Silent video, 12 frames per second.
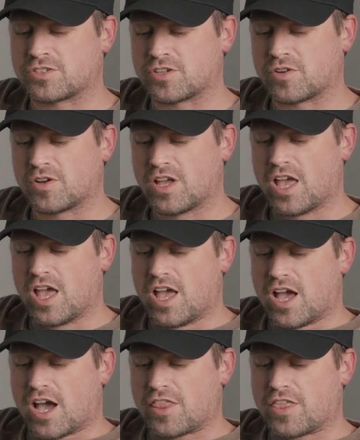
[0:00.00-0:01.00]
So
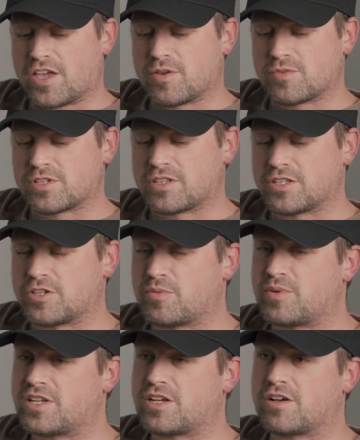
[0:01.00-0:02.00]
I think it was a little
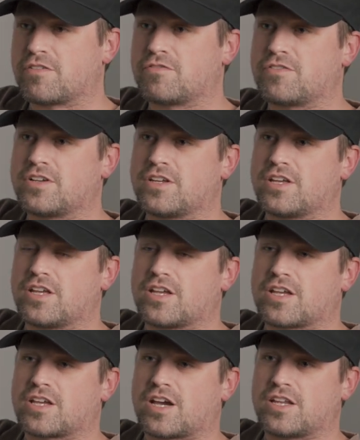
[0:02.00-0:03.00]
bit of
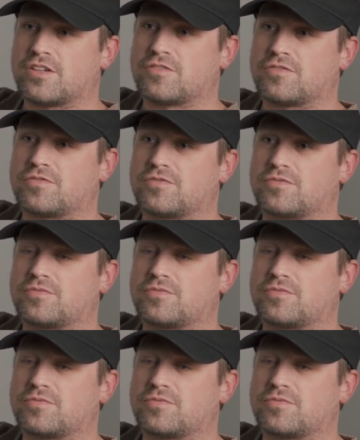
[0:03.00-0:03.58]
kind of